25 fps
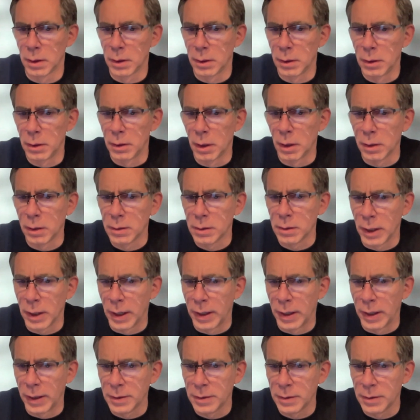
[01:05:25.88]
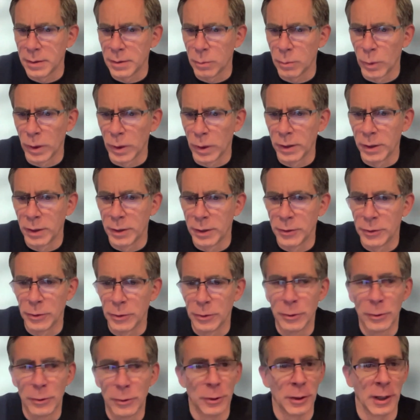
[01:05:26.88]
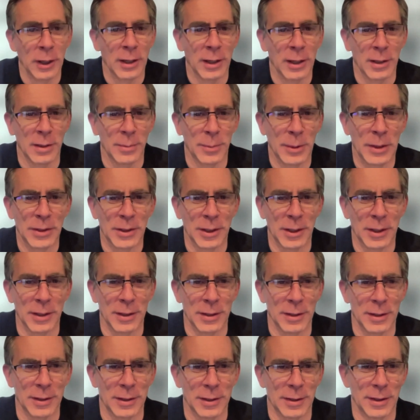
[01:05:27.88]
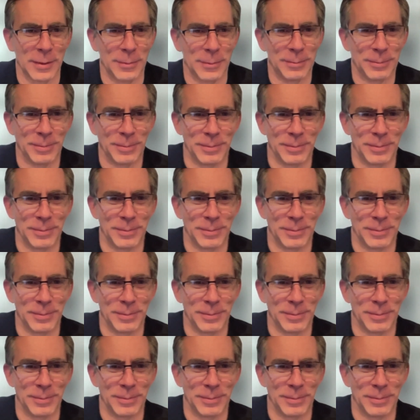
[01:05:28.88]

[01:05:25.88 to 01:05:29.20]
So he also asks, where did you do your NHP studies?